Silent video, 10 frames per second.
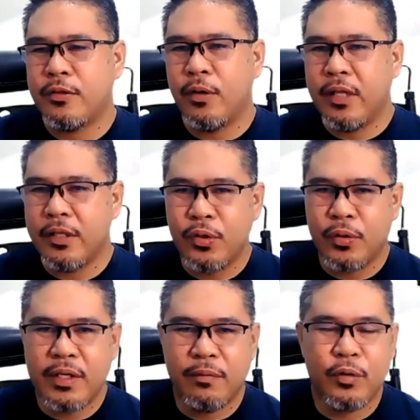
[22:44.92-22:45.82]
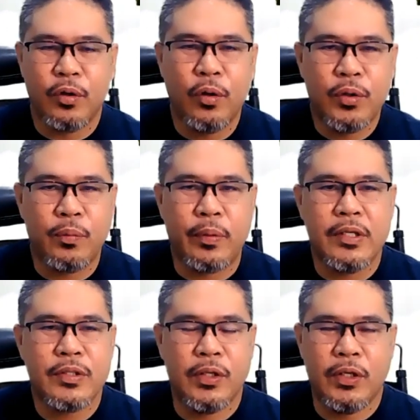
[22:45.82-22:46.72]
so that Joseph would go to
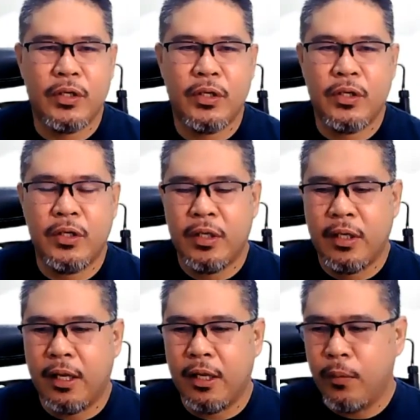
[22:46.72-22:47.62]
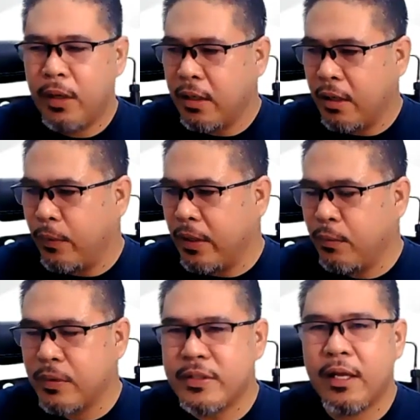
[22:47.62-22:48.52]
prison. And when
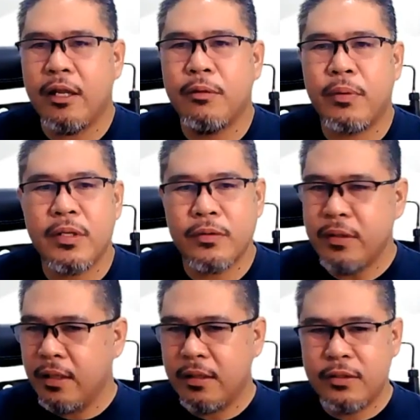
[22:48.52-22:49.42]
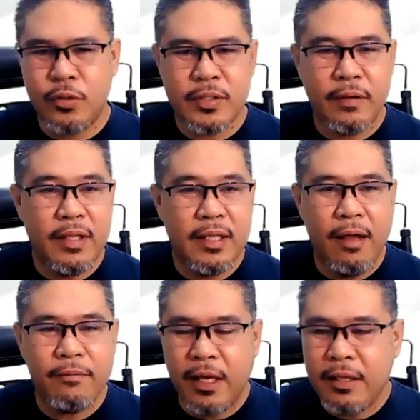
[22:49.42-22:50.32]
he was there in prison, Joseph
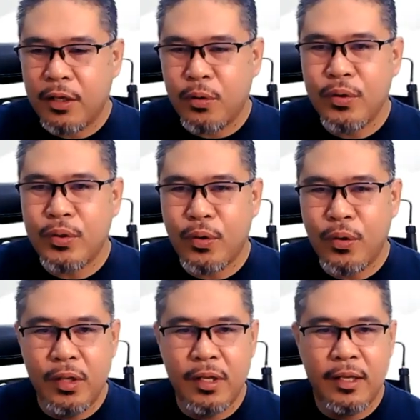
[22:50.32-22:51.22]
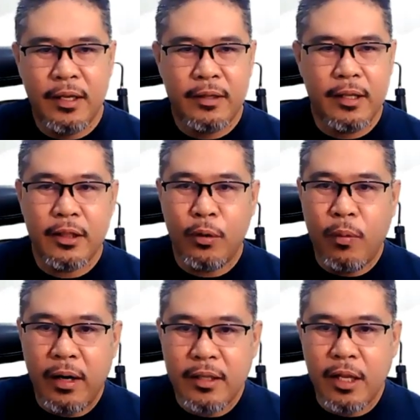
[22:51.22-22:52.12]
didn't have any control that the
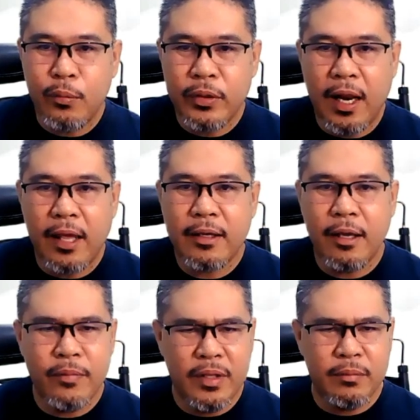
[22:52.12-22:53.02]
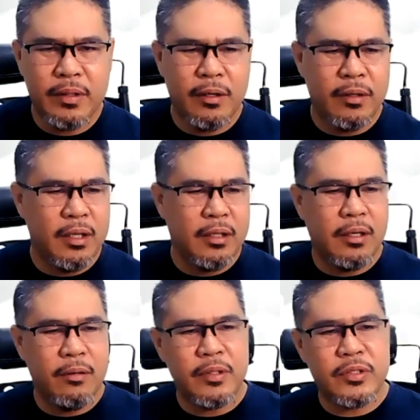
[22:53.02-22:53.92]
warden would like him.
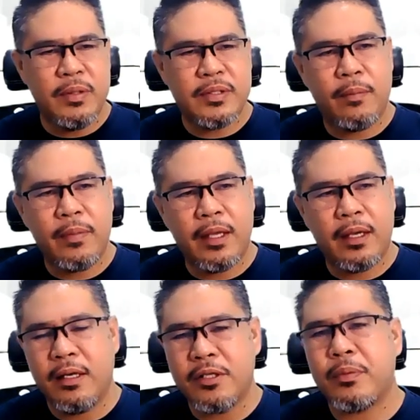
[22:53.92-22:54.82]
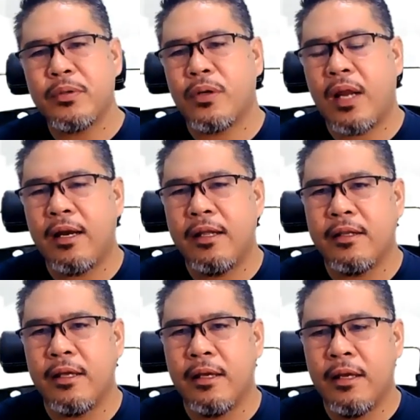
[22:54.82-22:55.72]
There must be something in his
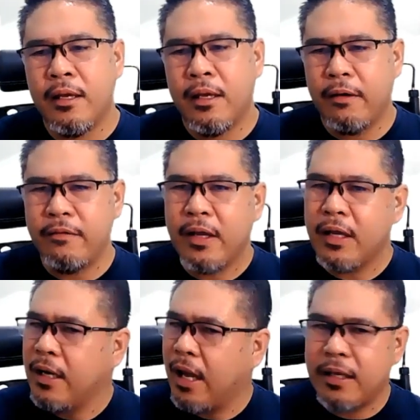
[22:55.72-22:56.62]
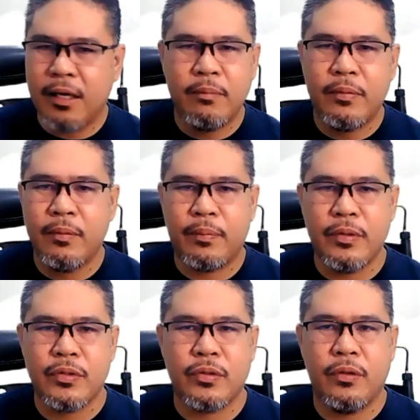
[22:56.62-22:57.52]
personality, a very likable
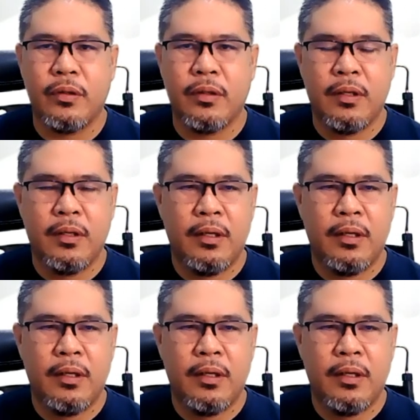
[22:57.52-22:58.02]
person,